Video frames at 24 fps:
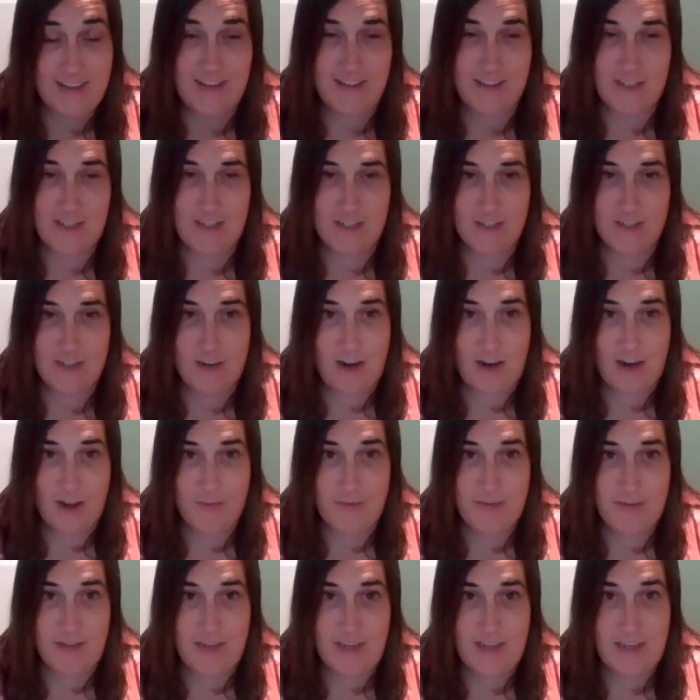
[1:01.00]
delicious
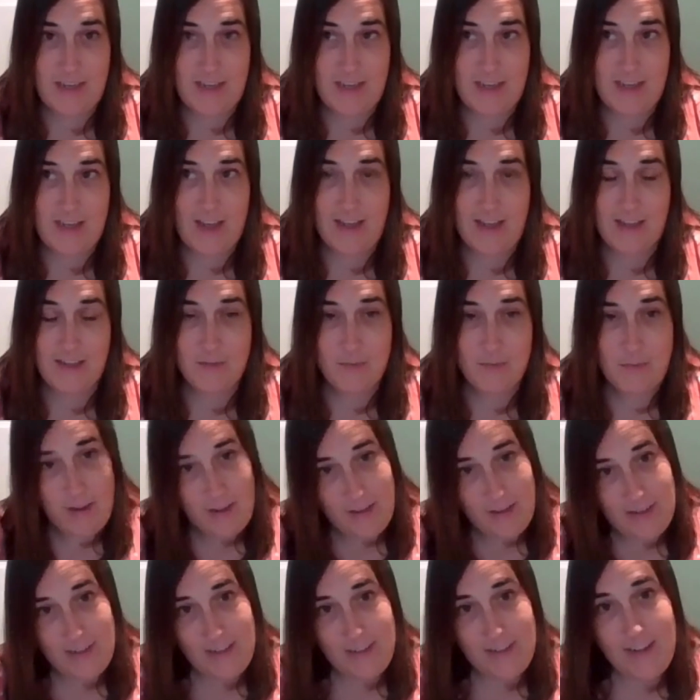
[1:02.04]
crops that he has
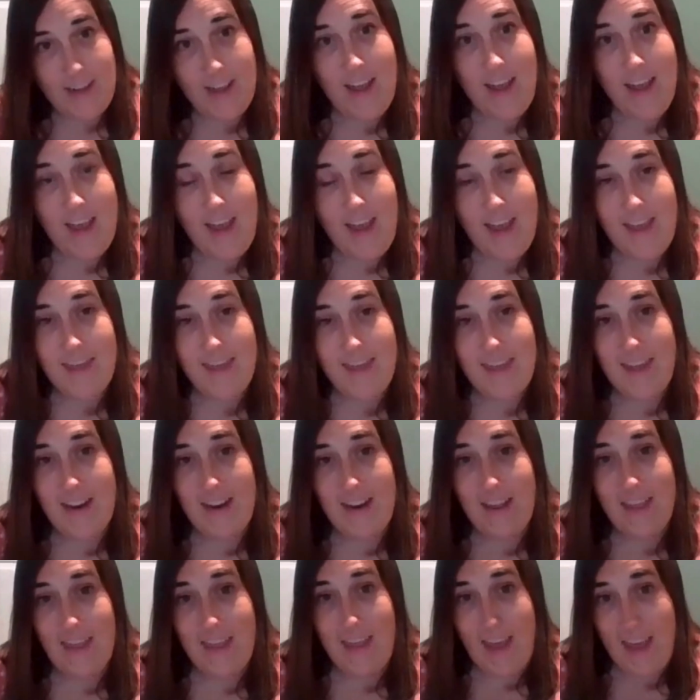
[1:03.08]
planted. And
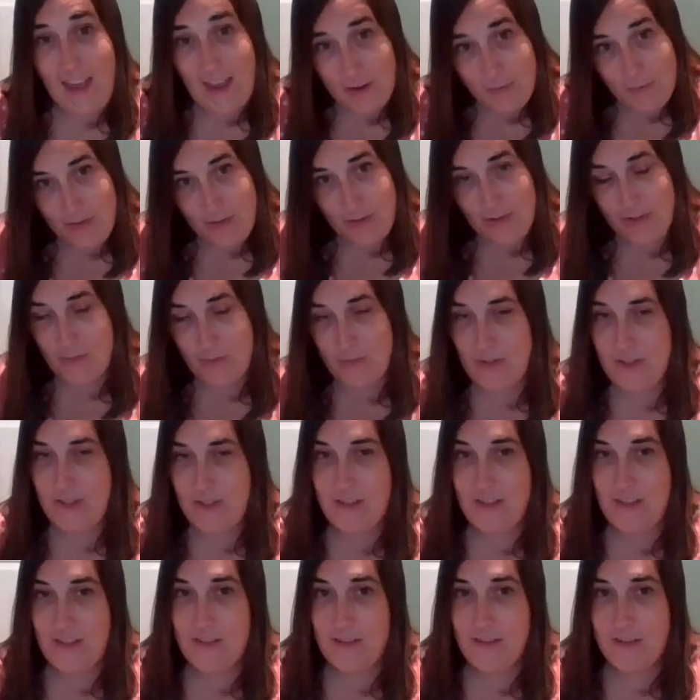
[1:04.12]
then the animals, which
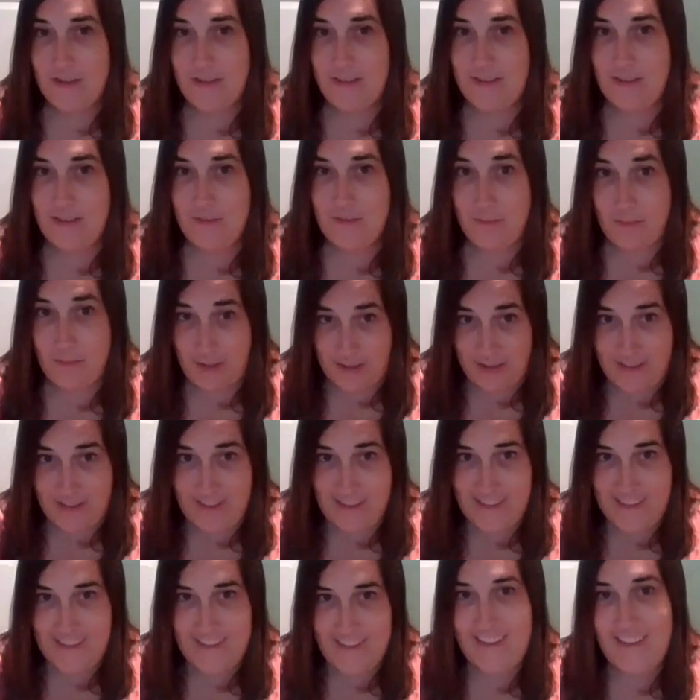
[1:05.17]
are
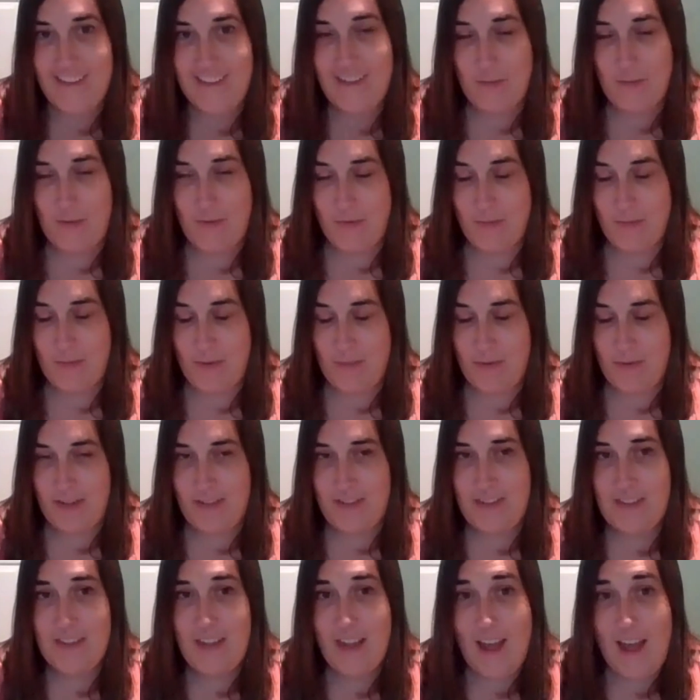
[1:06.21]
birds, some of them are
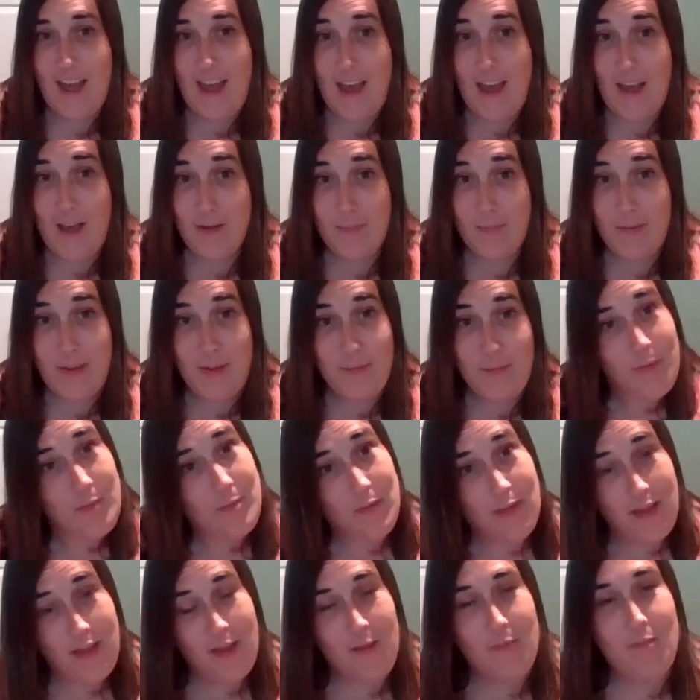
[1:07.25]
birds, help him
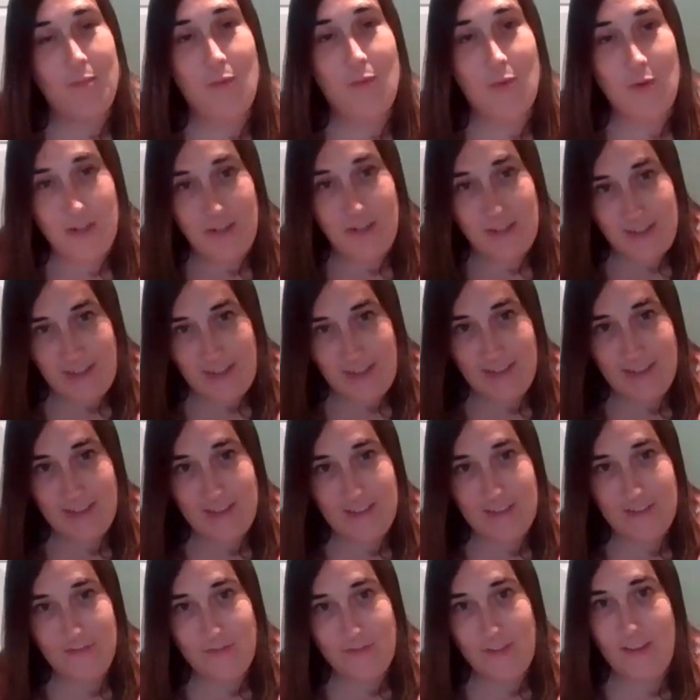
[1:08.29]
plant more
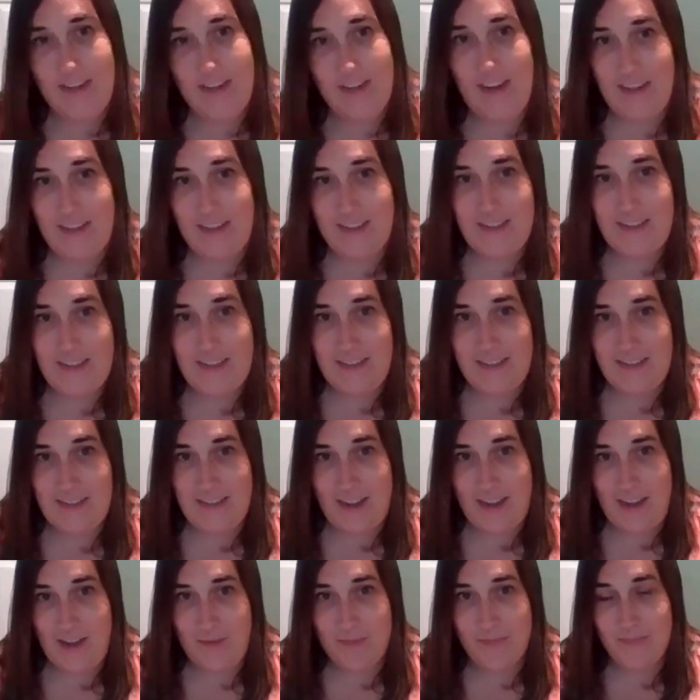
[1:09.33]
seeds for the next
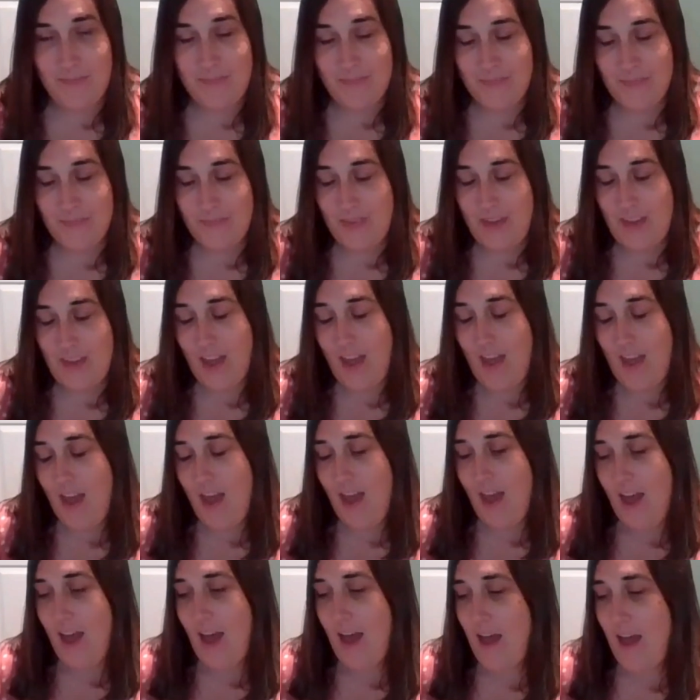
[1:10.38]
time.
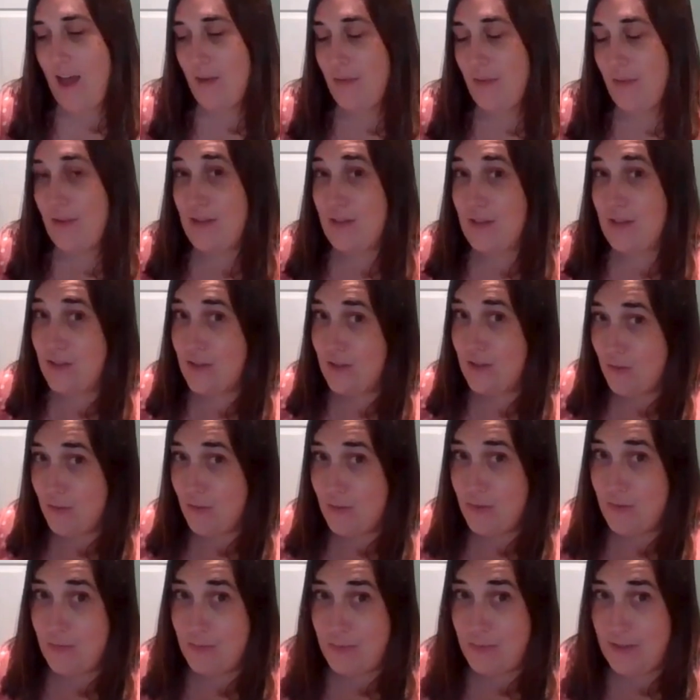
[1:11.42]

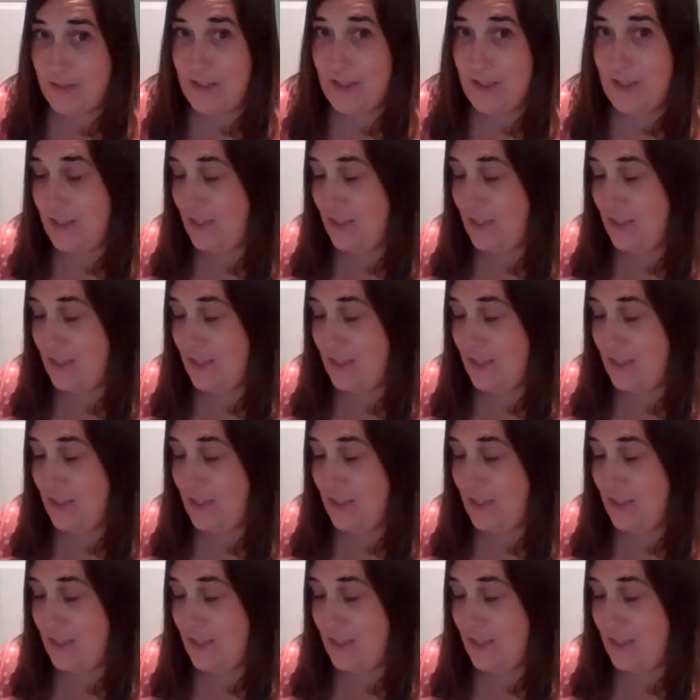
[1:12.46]
Super